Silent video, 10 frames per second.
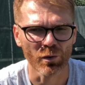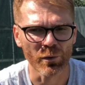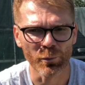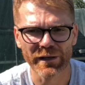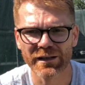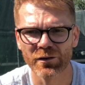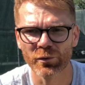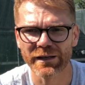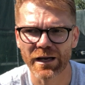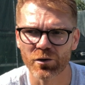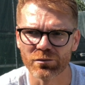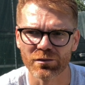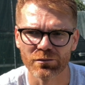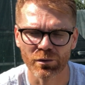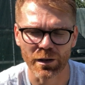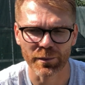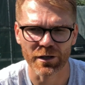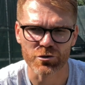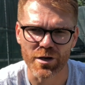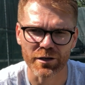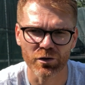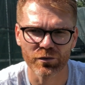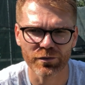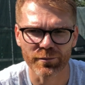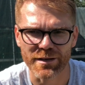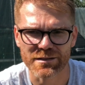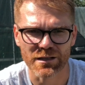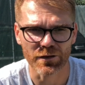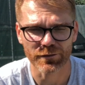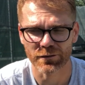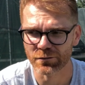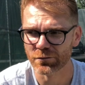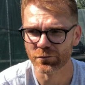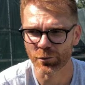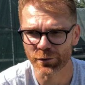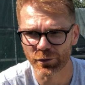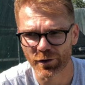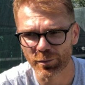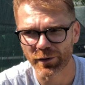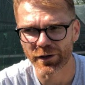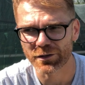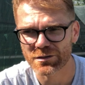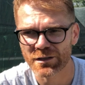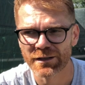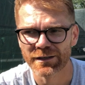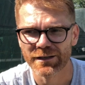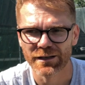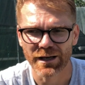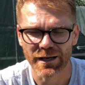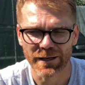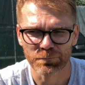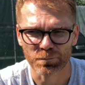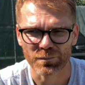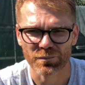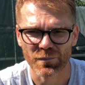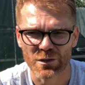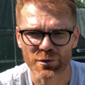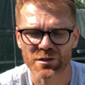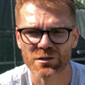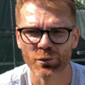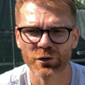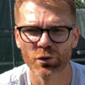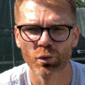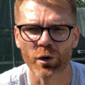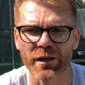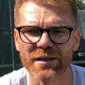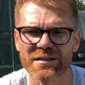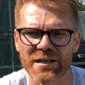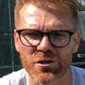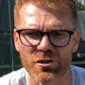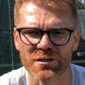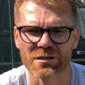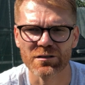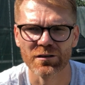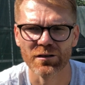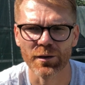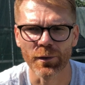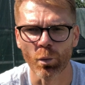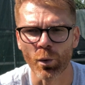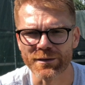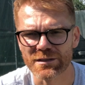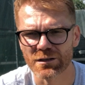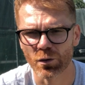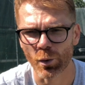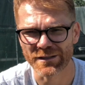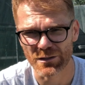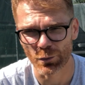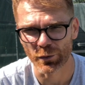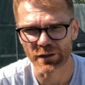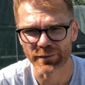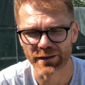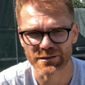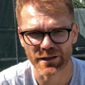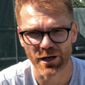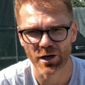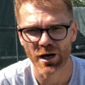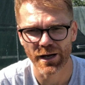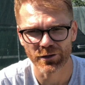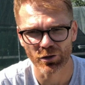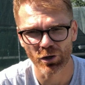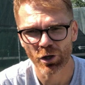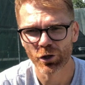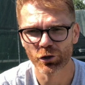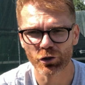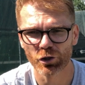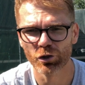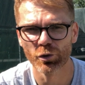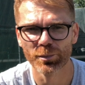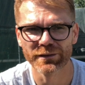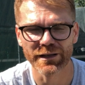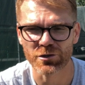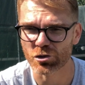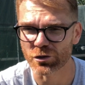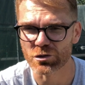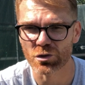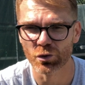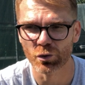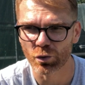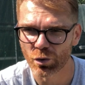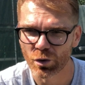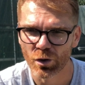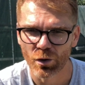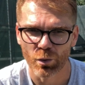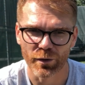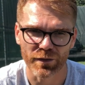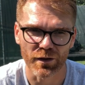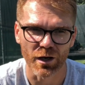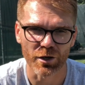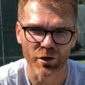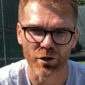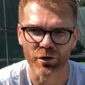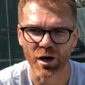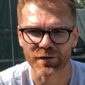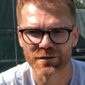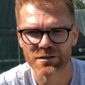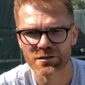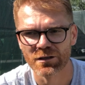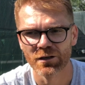week in, week out, what I'm going to try to do for myself and what we do with our players, at least we do one of these sessions about once a week, because they are high neural. You could do potentially 2 with younger or novice,